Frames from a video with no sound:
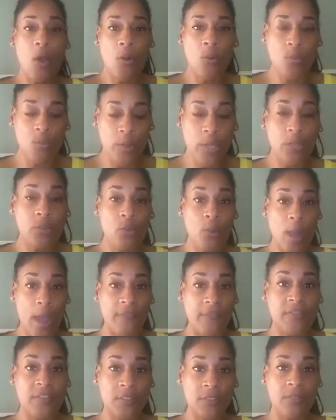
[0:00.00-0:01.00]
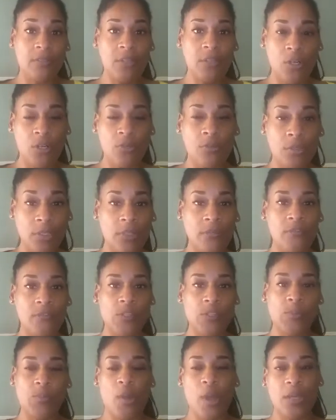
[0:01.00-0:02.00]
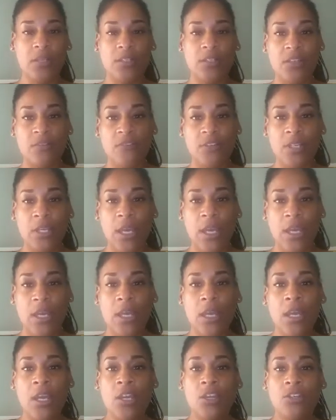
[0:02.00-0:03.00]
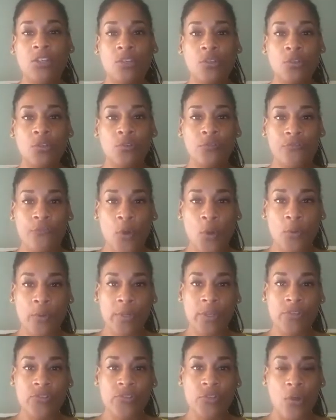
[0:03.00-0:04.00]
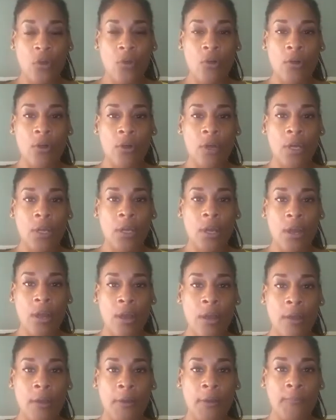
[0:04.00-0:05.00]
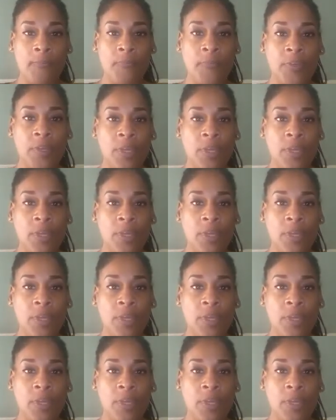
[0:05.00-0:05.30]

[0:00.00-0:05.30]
when you have to, deliver this practice every day, do you focus on